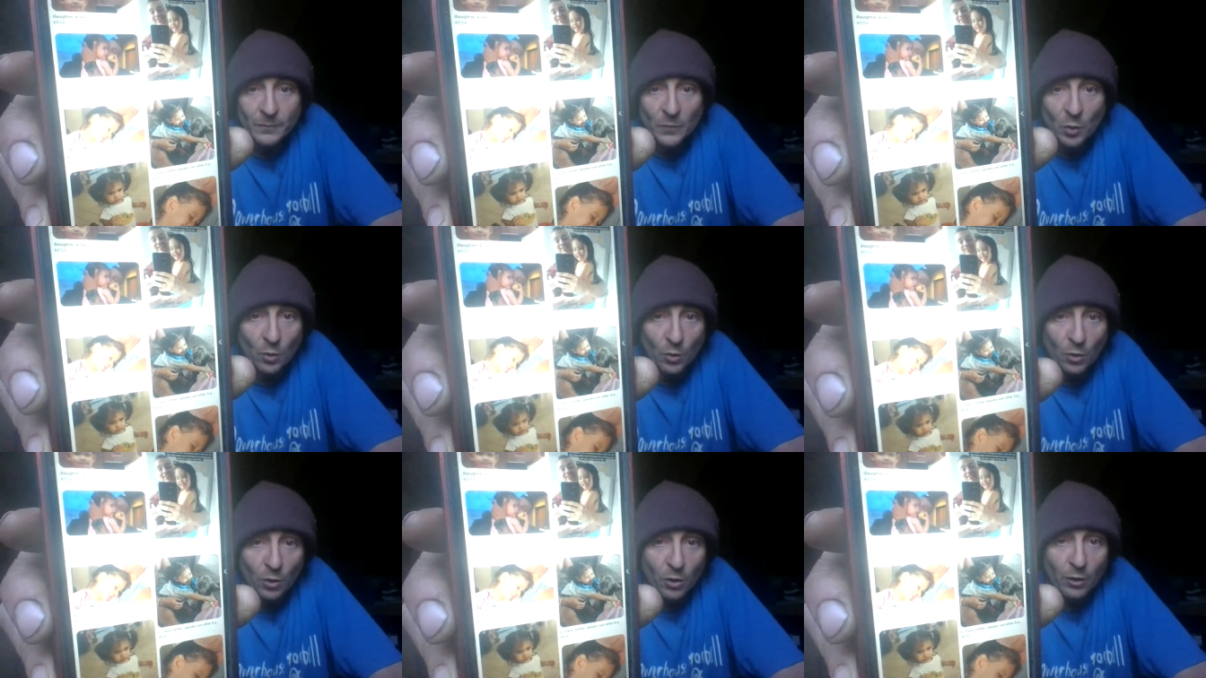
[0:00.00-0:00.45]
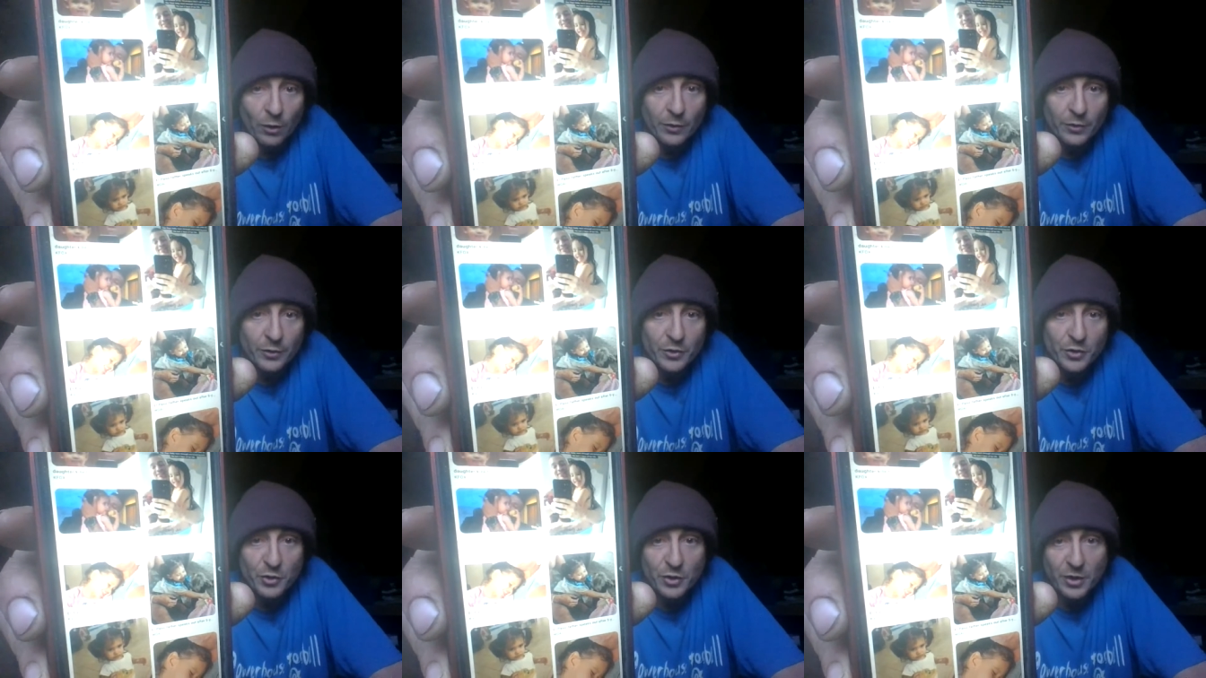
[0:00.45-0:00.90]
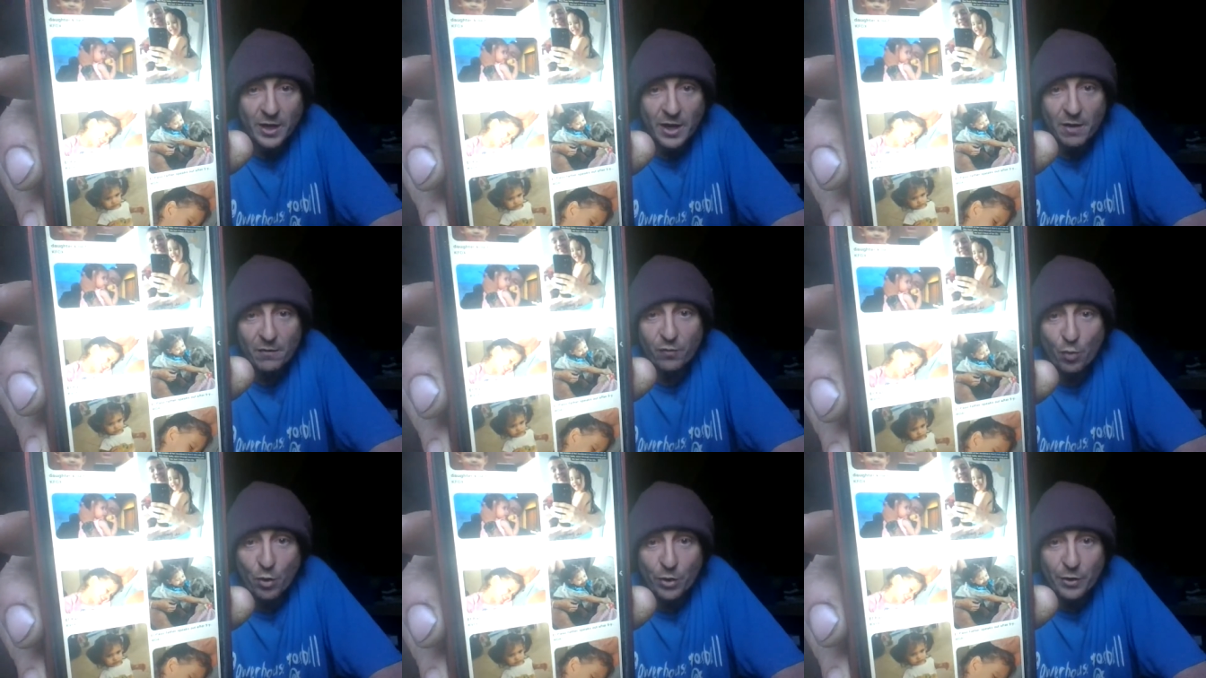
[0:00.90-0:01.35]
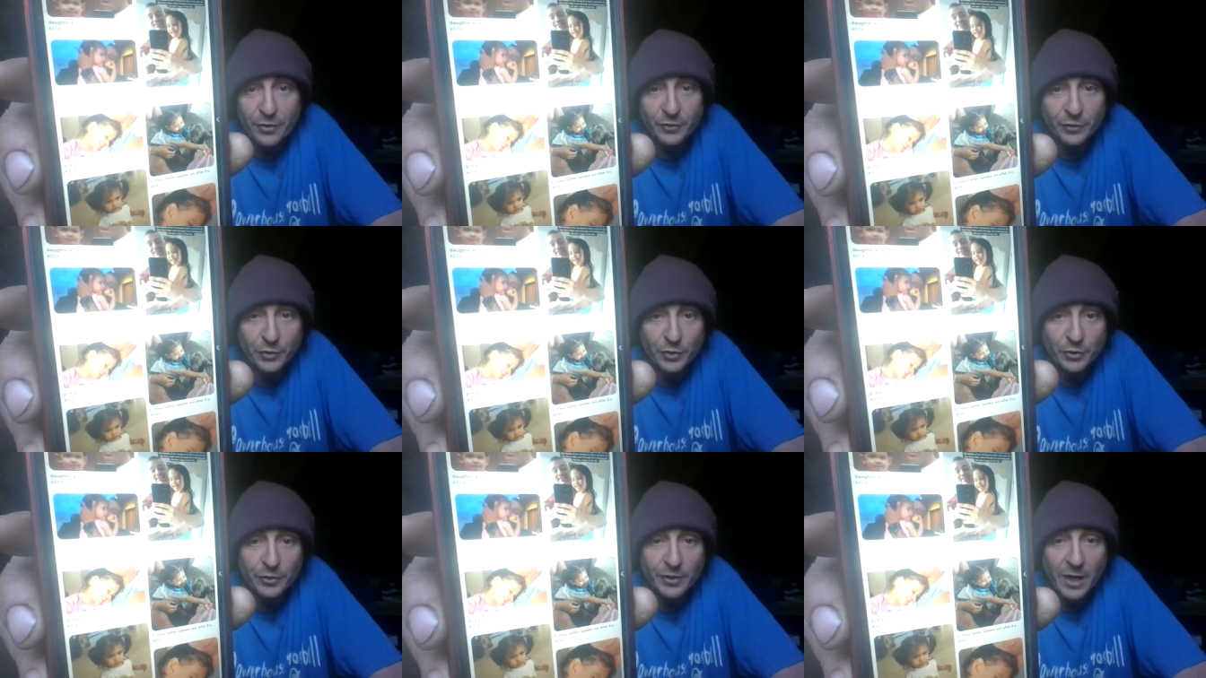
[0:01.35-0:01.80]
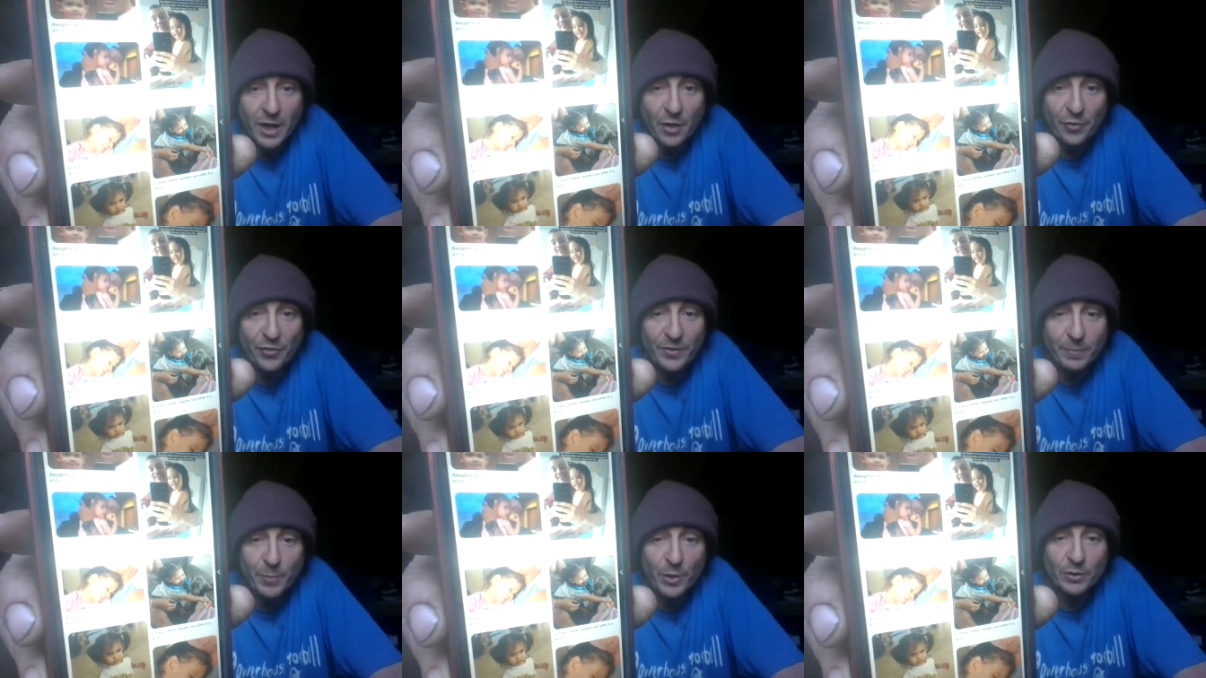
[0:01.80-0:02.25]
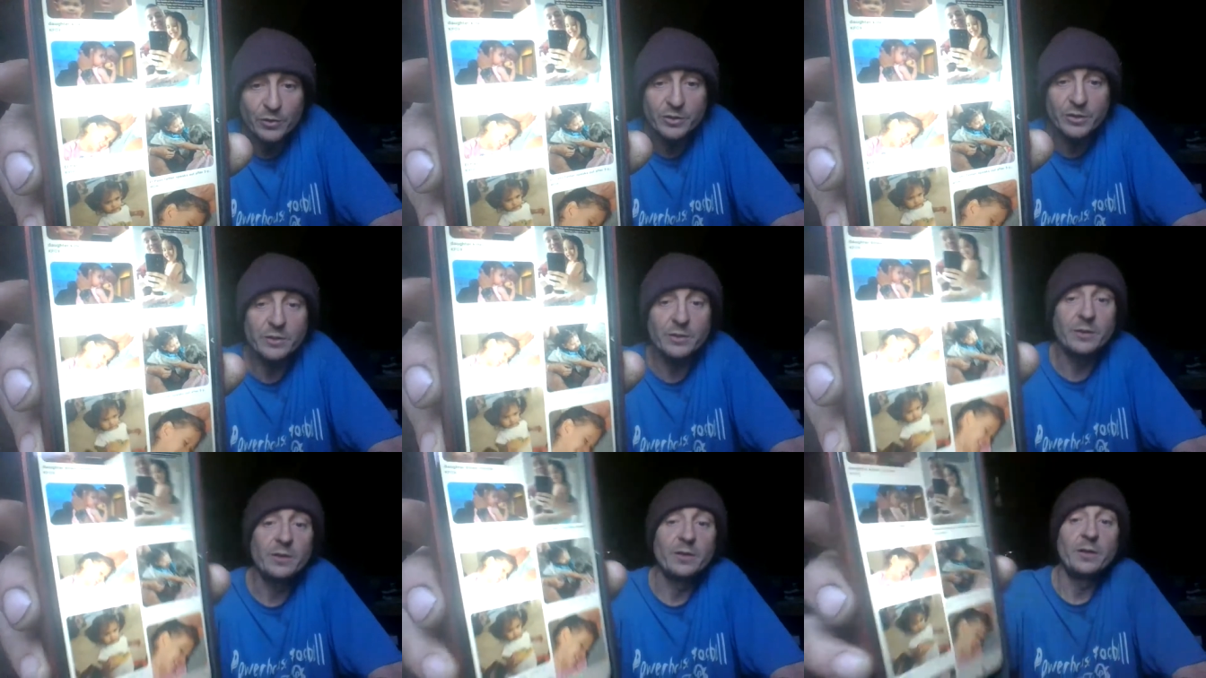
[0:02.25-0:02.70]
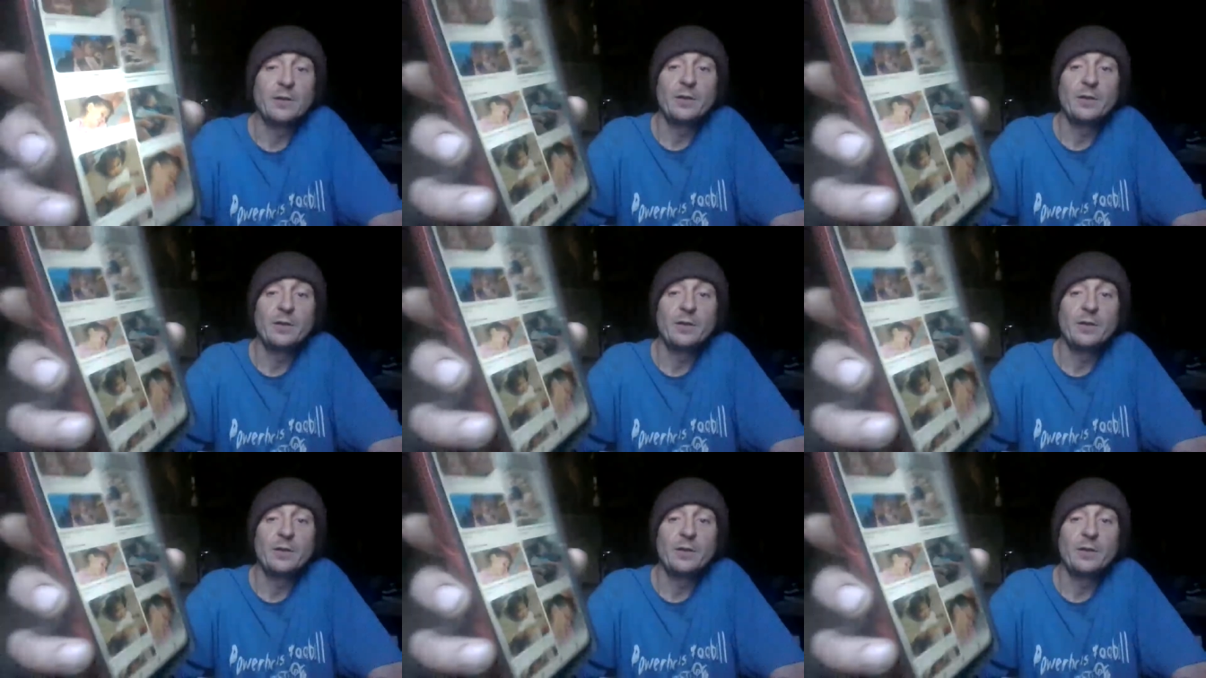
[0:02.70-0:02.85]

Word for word: Or you could have one good, healthy person